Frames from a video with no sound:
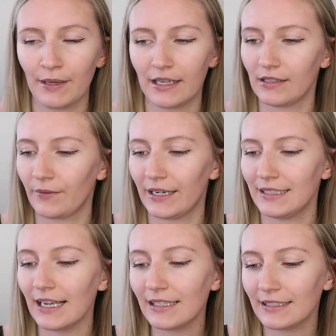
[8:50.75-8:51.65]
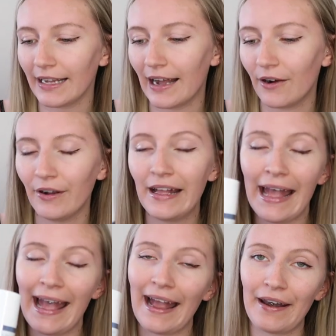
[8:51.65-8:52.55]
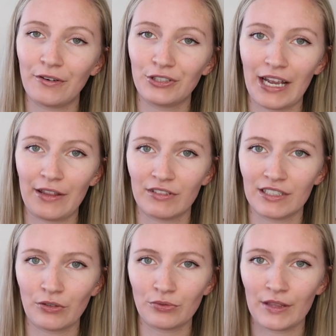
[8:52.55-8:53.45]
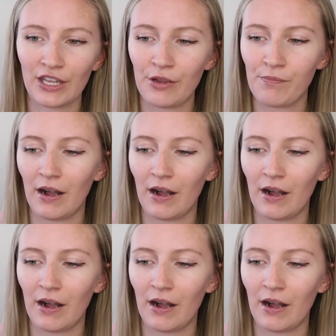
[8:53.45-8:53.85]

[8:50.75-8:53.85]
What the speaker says: because I'm going to test it out and I'll share the results with you.